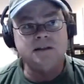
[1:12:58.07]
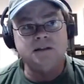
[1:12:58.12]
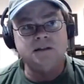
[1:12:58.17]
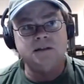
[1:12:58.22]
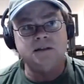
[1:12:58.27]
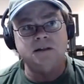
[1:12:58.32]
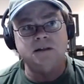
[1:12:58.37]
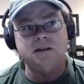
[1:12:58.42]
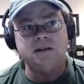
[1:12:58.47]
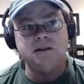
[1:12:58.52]

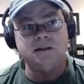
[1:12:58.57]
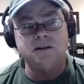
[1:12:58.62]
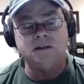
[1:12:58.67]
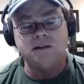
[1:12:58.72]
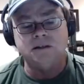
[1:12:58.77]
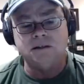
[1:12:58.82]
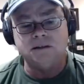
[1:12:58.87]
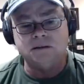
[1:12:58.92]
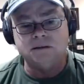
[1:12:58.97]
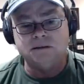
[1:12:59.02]

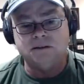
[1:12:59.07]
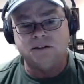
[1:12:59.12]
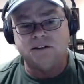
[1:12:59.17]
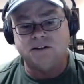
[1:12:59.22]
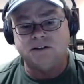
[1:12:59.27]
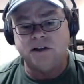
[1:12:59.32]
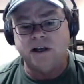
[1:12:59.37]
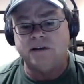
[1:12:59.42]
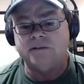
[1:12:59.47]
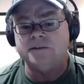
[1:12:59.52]
oh
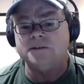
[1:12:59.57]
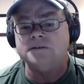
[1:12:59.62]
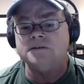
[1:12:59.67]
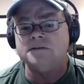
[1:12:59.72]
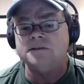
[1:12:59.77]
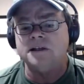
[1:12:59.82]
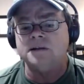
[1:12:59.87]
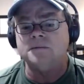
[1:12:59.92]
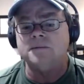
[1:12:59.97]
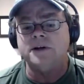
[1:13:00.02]
seven,
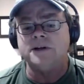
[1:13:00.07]
something like